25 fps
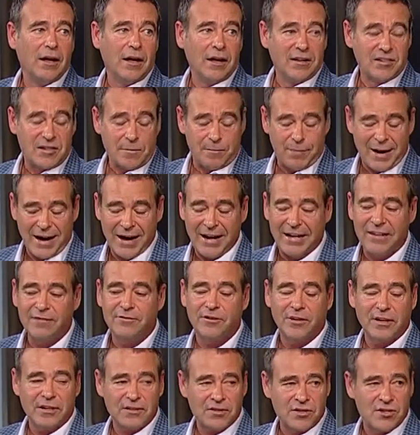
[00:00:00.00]
It's a
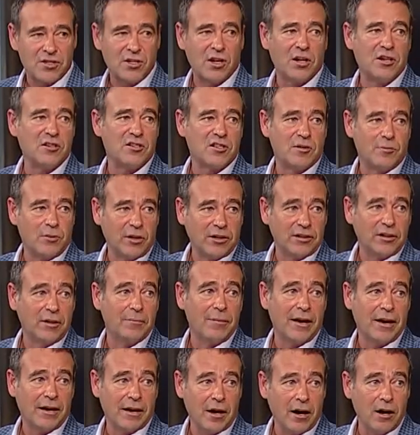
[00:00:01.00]
painful exercise to bring them
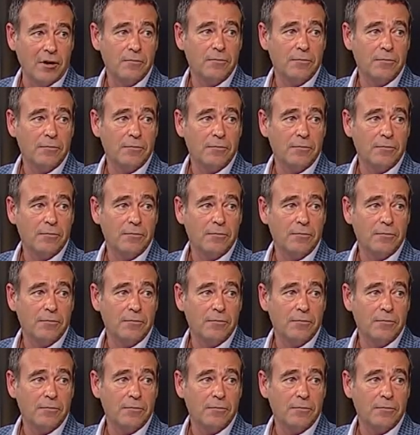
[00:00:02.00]
back home.